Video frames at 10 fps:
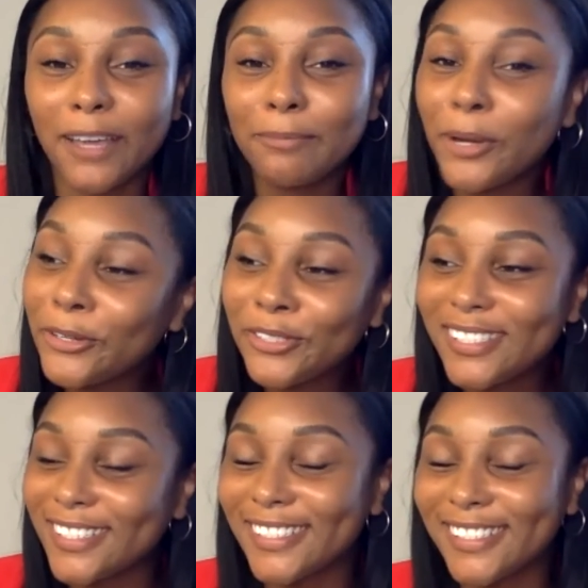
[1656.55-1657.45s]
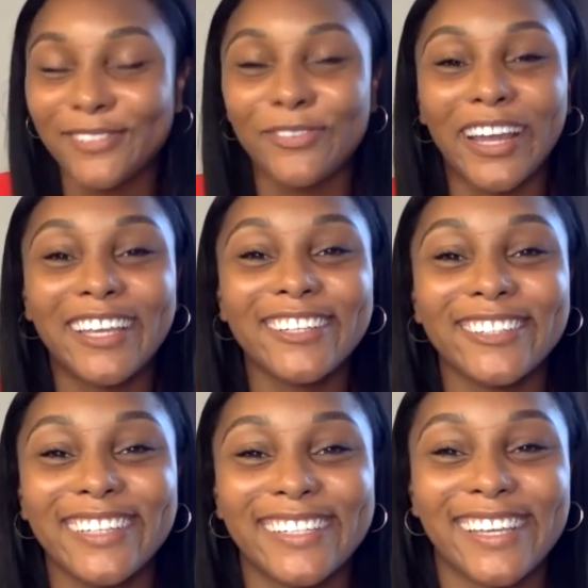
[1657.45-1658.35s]
post as
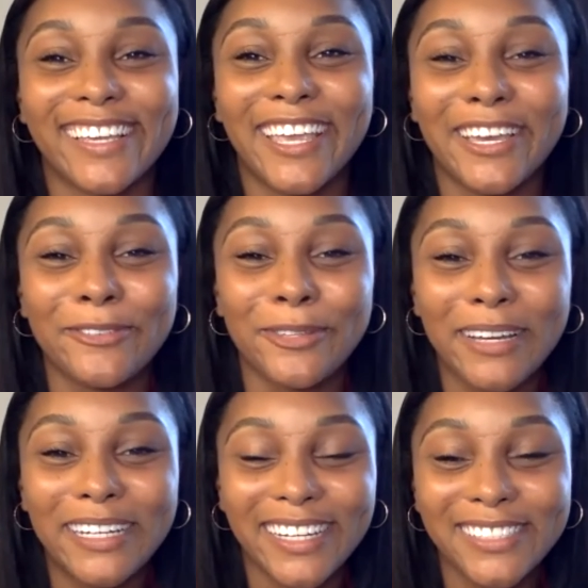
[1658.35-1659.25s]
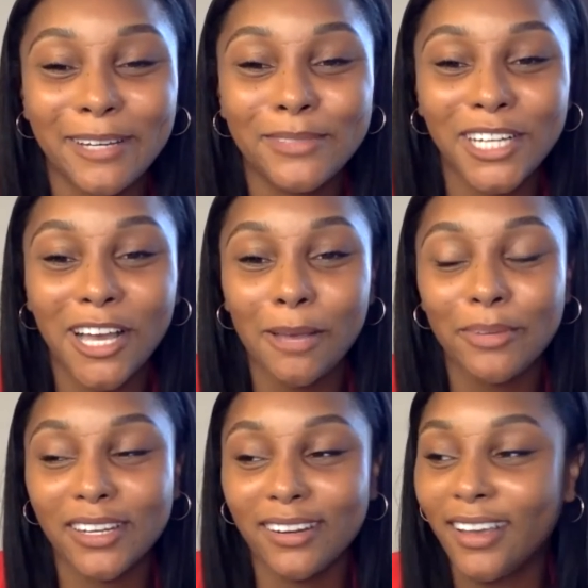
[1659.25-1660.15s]
regularly as I can with my daytime job,
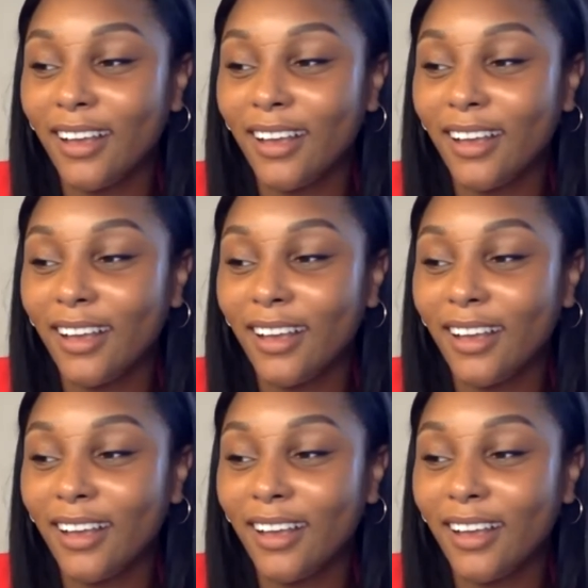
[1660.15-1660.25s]
and